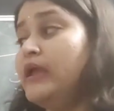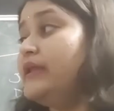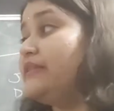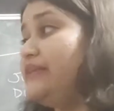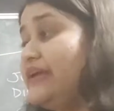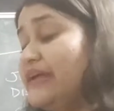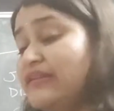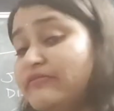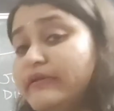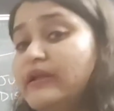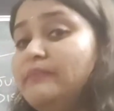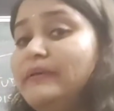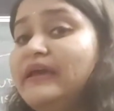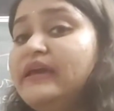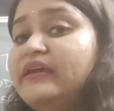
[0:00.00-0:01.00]
These
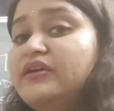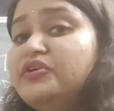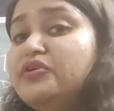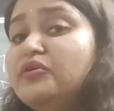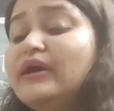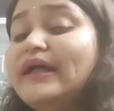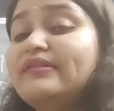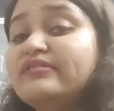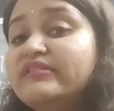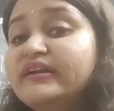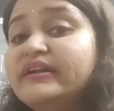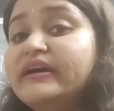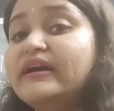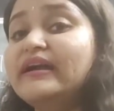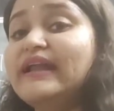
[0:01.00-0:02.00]
will be,
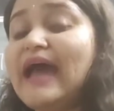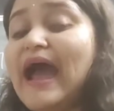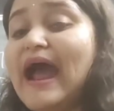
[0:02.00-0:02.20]
considered